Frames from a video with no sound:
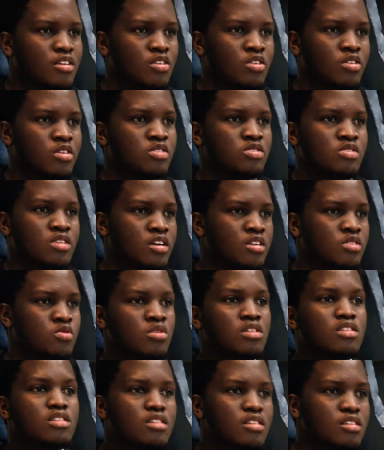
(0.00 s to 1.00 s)
You're going to get
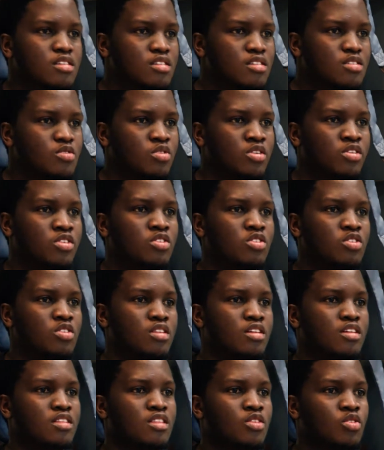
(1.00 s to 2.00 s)
wealthy when you know
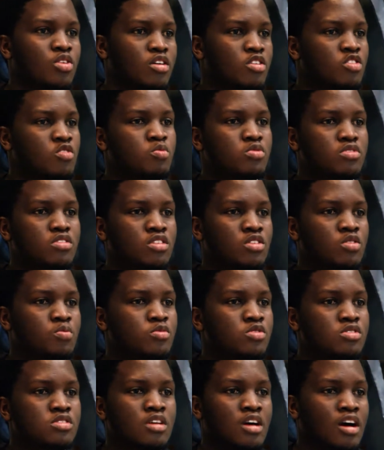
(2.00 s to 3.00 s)
that the work you're, you're
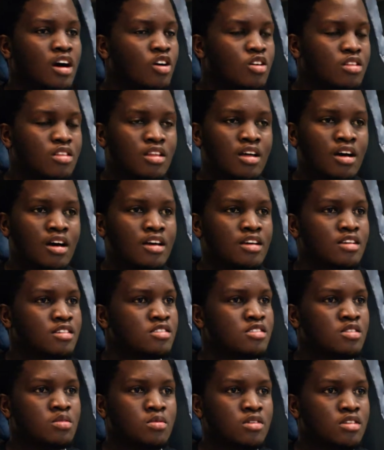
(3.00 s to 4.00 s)
putting out there is
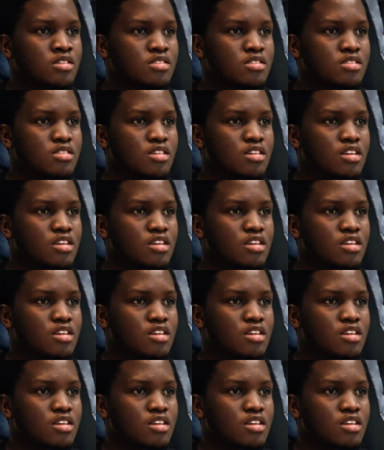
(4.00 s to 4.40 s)
the best.